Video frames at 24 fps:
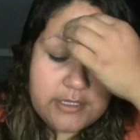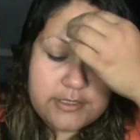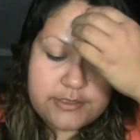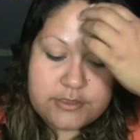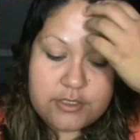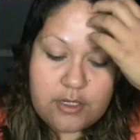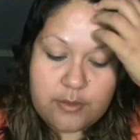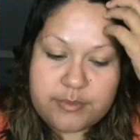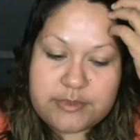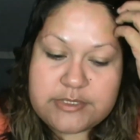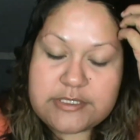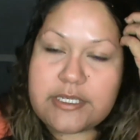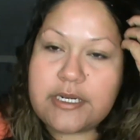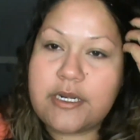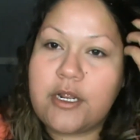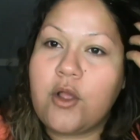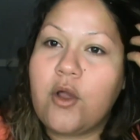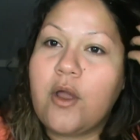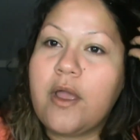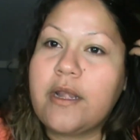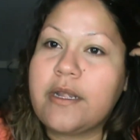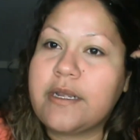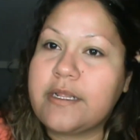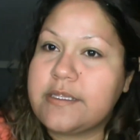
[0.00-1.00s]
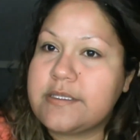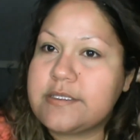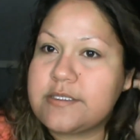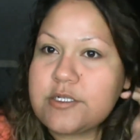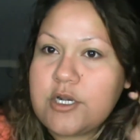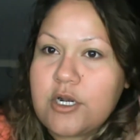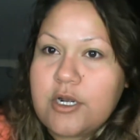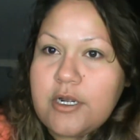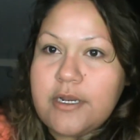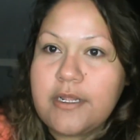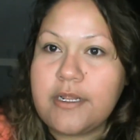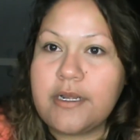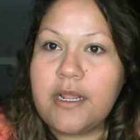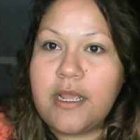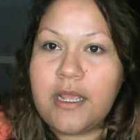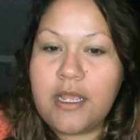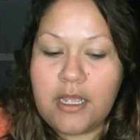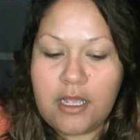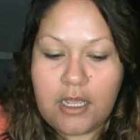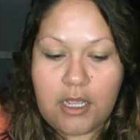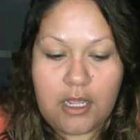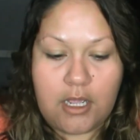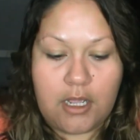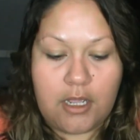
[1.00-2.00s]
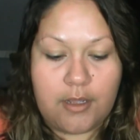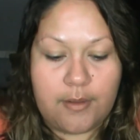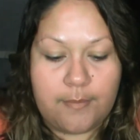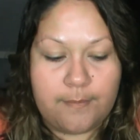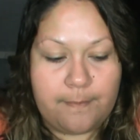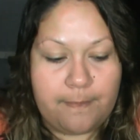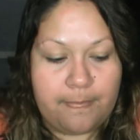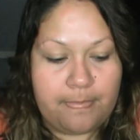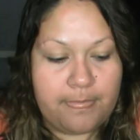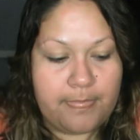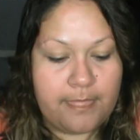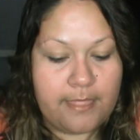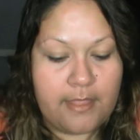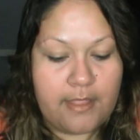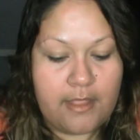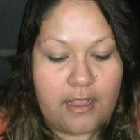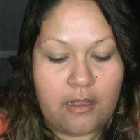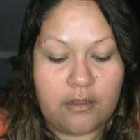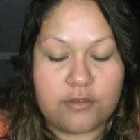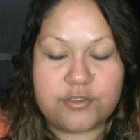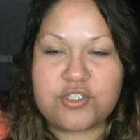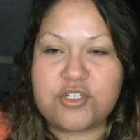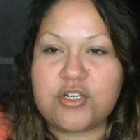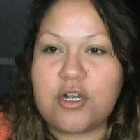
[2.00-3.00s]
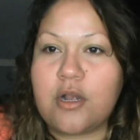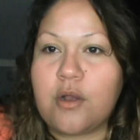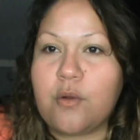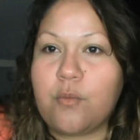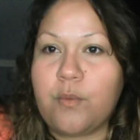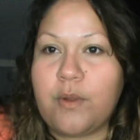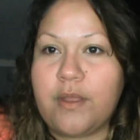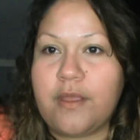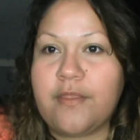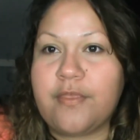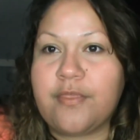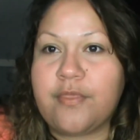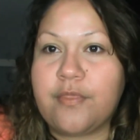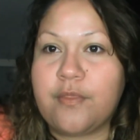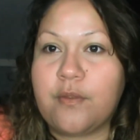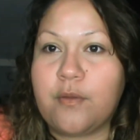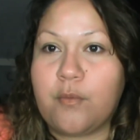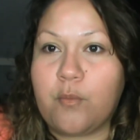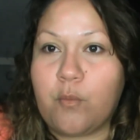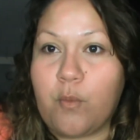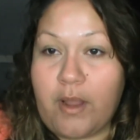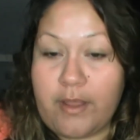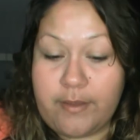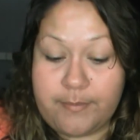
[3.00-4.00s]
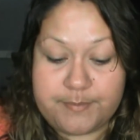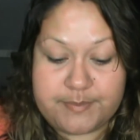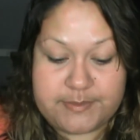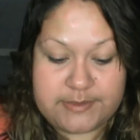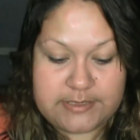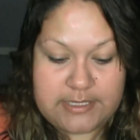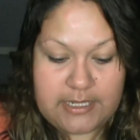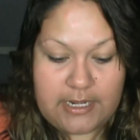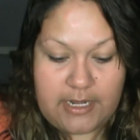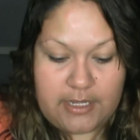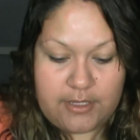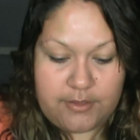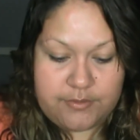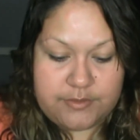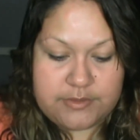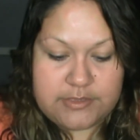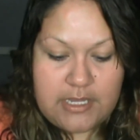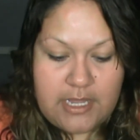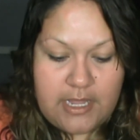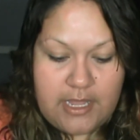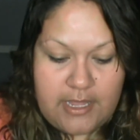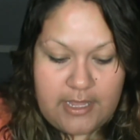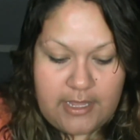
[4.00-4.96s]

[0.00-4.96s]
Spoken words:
So I'm just gonna go ahead and get started. I'll start with the wipes that I use,